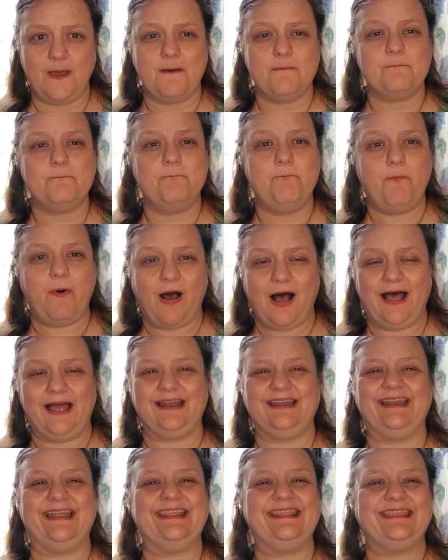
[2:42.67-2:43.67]

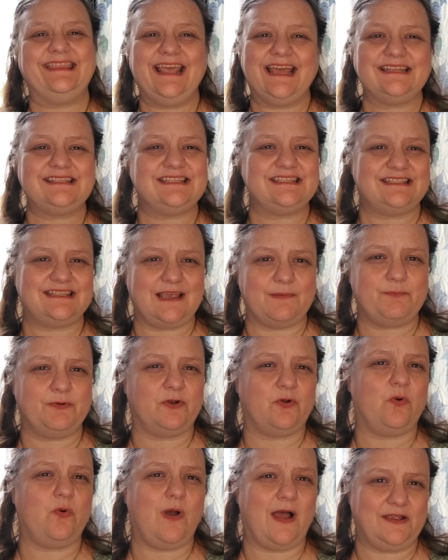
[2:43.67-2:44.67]
But that's a
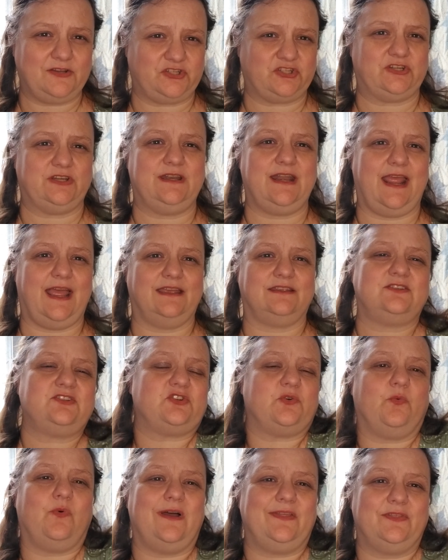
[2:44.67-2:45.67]
separate question as
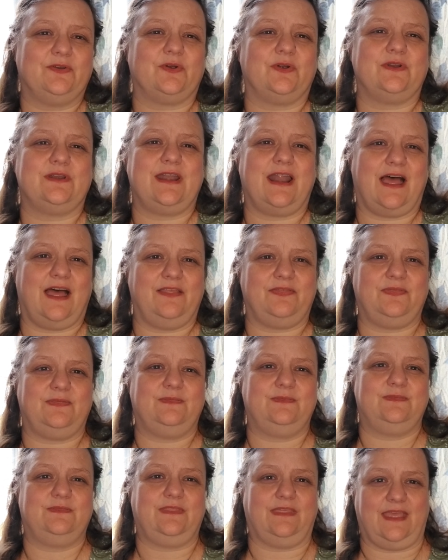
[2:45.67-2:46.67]
to whether or not
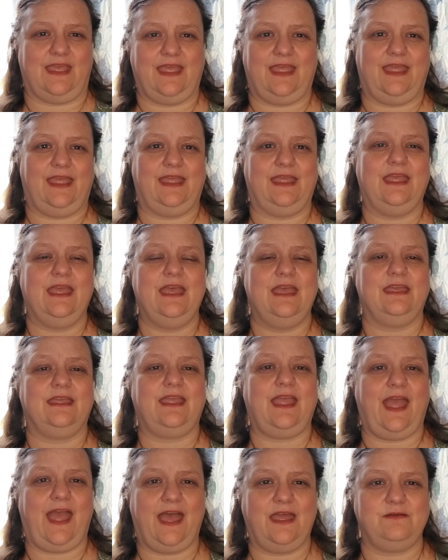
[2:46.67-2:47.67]
they
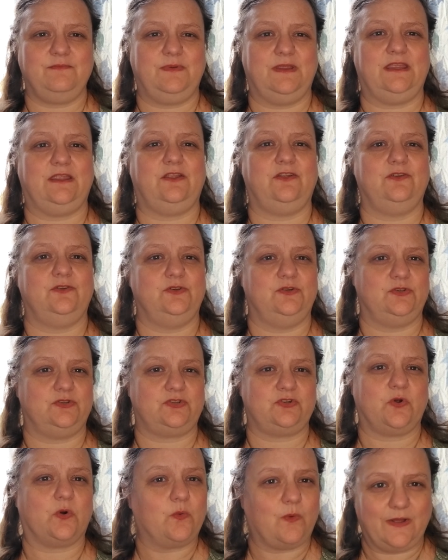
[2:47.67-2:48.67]
can be
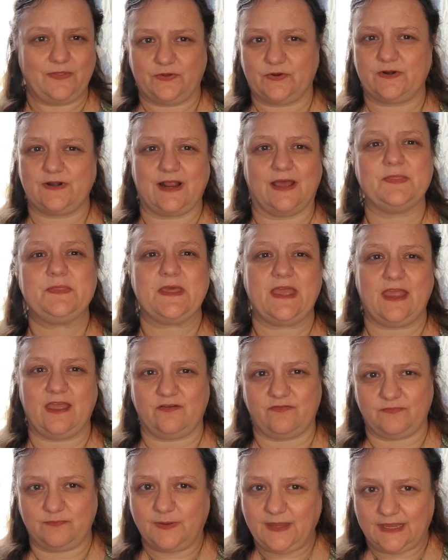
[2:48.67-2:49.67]
used or whether or not they
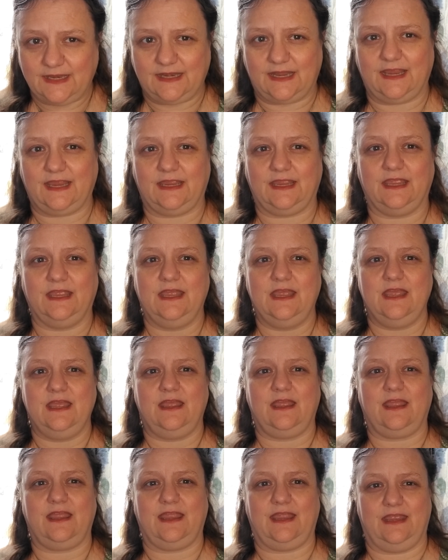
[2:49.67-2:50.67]
have meaning
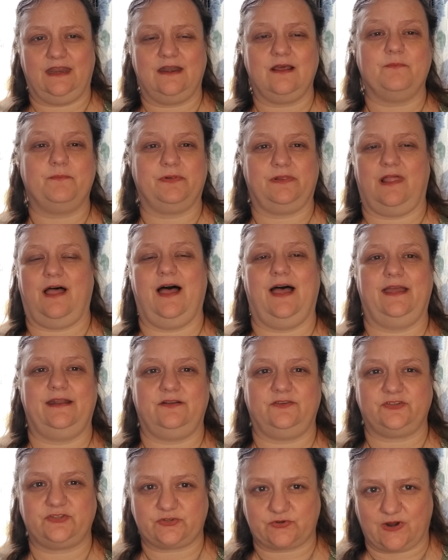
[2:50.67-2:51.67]
in applied
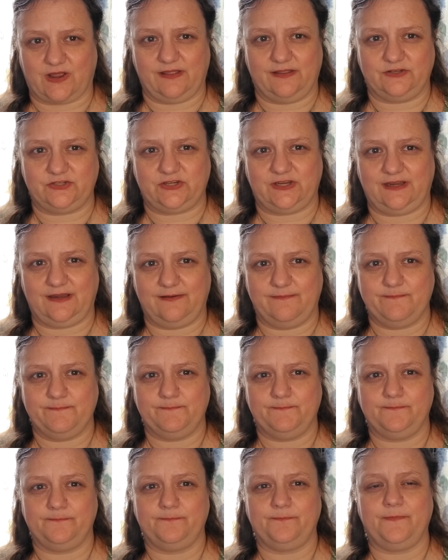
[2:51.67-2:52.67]
astrology.
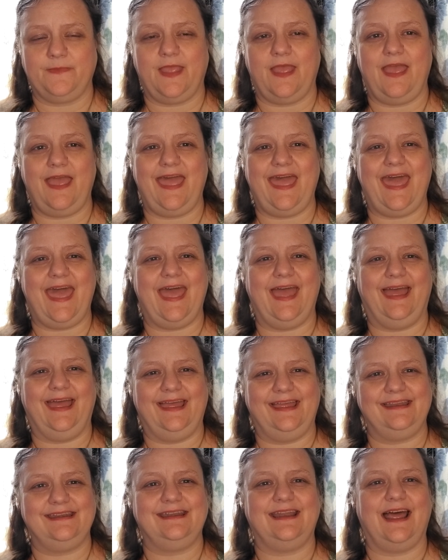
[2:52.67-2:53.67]

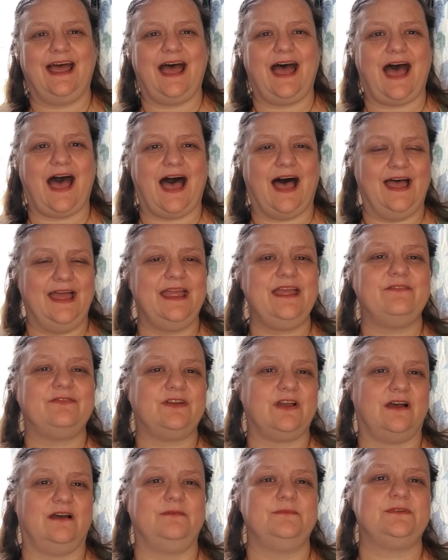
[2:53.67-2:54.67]
And I have
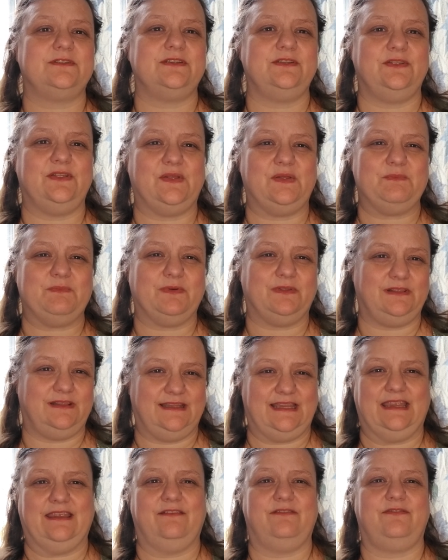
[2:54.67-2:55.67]
come to
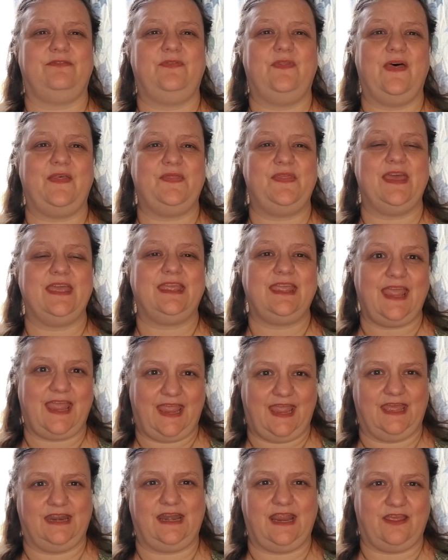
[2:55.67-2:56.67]
believe that they
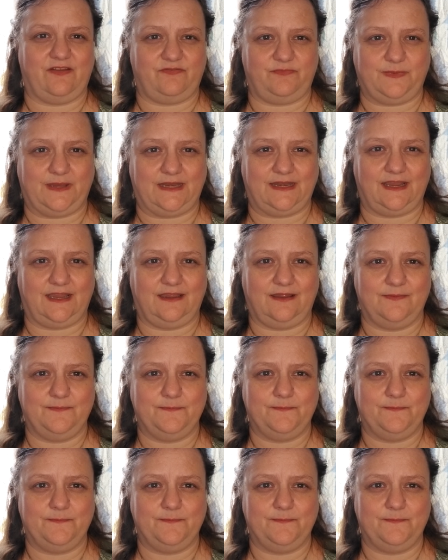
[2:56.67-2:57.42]
can have meaning.